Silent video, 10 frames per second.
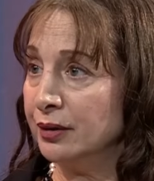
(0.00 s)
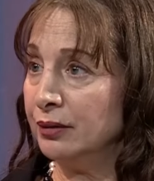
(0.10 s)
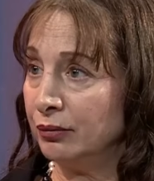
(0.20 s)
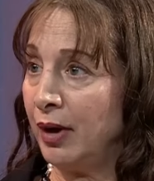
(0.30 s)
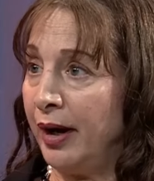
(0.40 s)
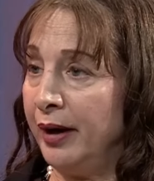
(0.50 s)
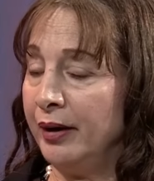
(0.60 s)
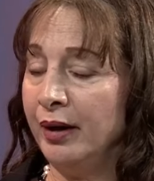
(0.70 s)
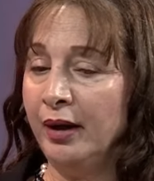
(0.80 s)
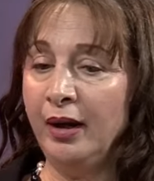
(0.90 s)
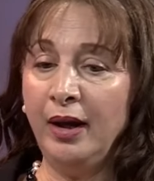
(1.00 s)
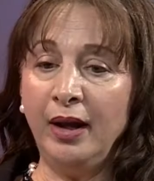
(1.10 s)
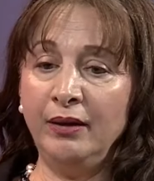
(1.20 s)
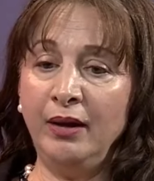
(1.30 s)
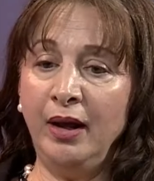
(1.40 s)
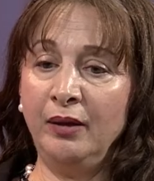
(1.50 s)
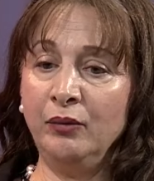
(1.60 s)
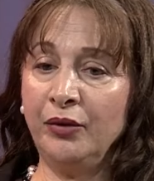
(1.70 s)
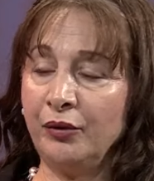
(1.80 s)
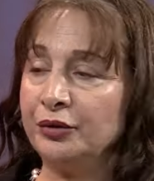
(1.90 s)
yeah. right? And then
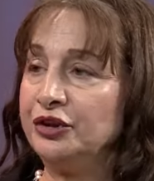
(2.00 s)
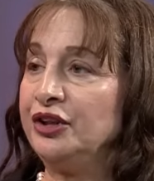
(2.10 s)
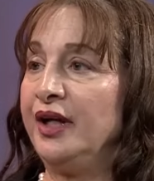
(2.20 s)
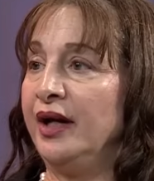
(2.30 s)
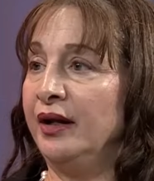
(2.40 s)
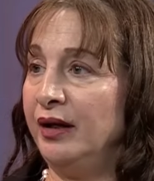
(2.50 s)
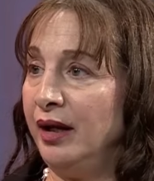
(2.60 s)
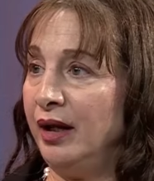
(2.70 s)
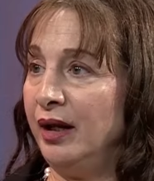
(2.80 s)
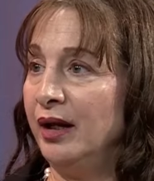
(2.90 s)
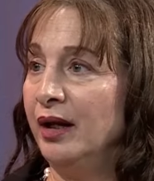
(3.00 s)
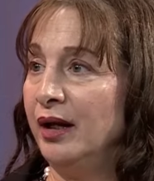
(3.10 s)
with Christianity,